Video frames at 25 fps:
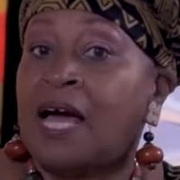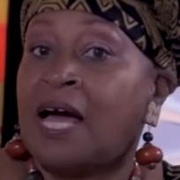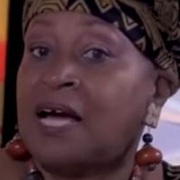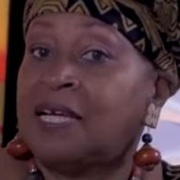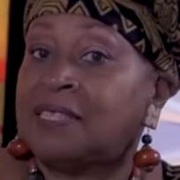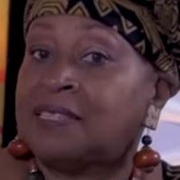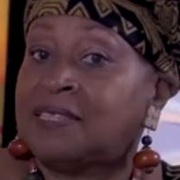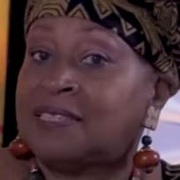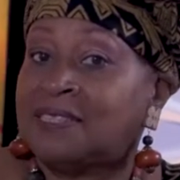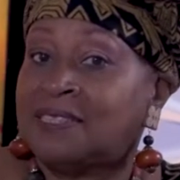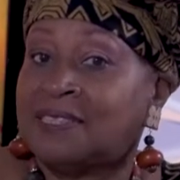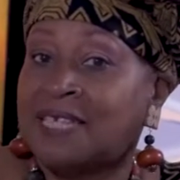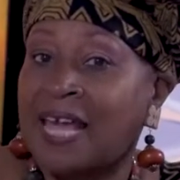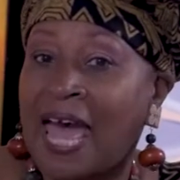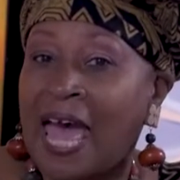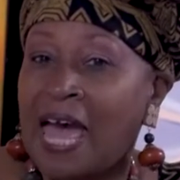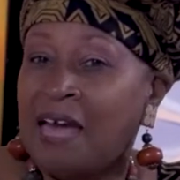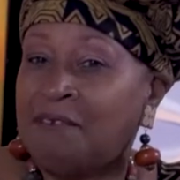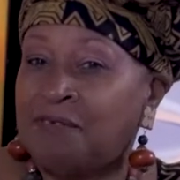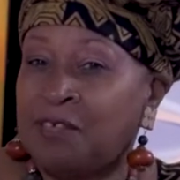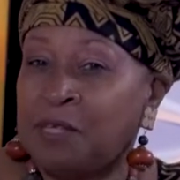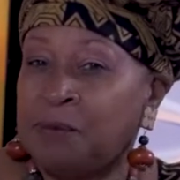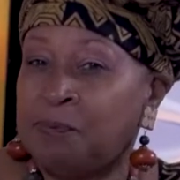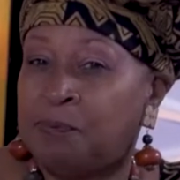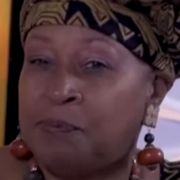a
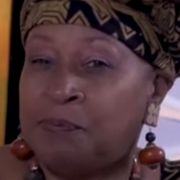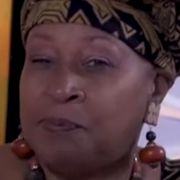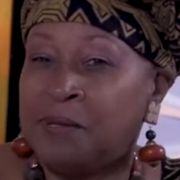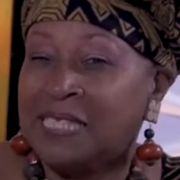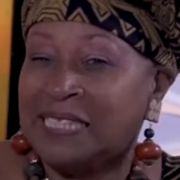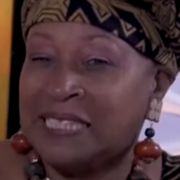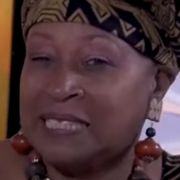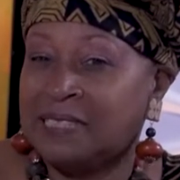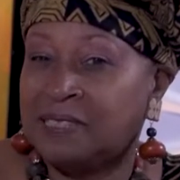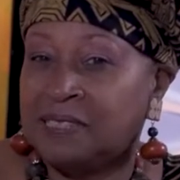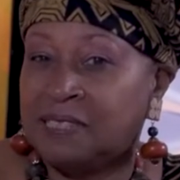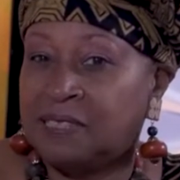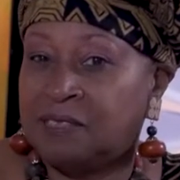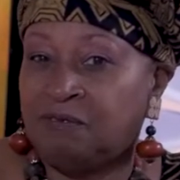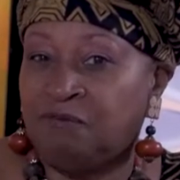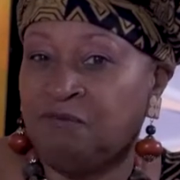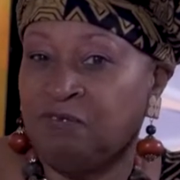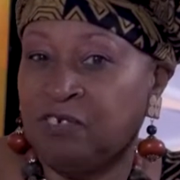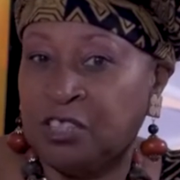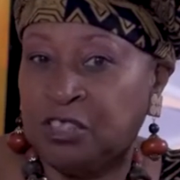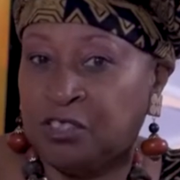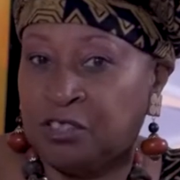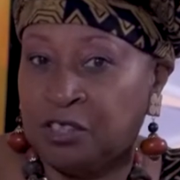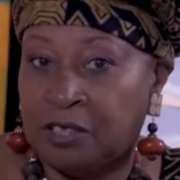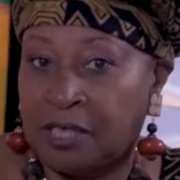savvy business
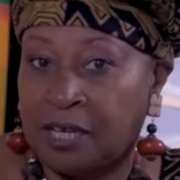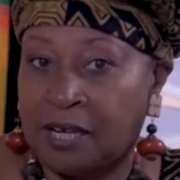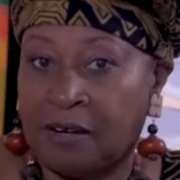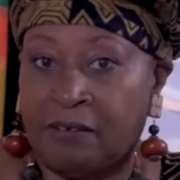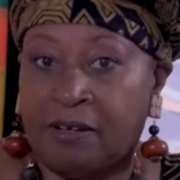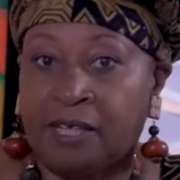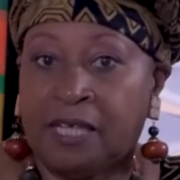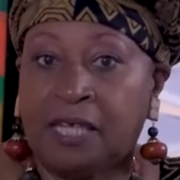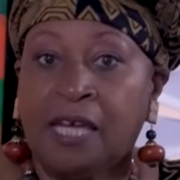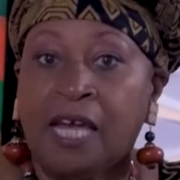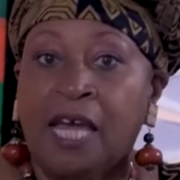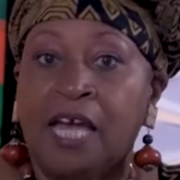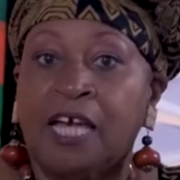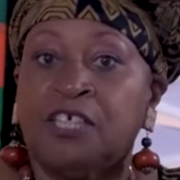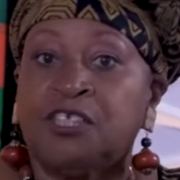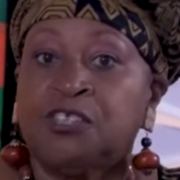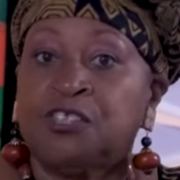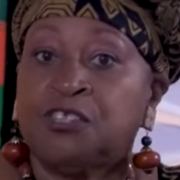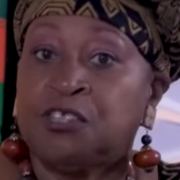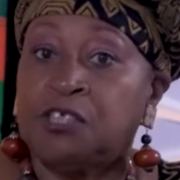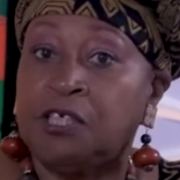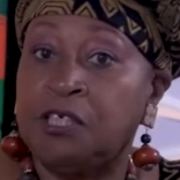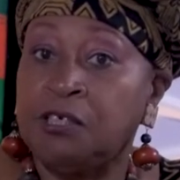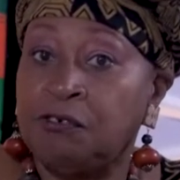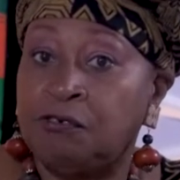visionary.
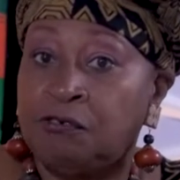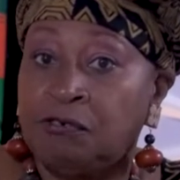She